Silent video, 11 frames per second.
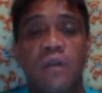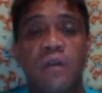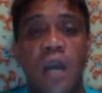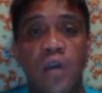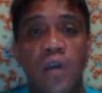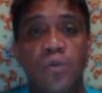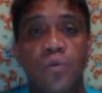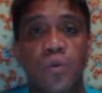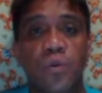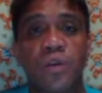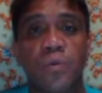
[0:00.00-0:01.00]
how to
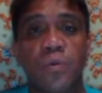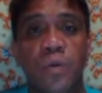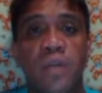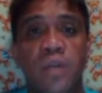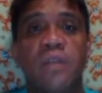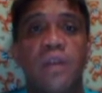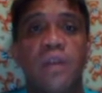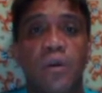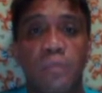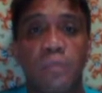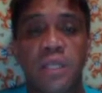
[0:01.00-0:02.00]
work with the
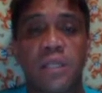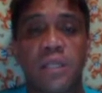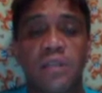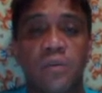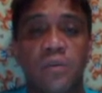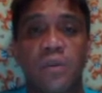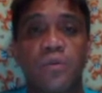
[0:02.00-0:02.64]
completing the square.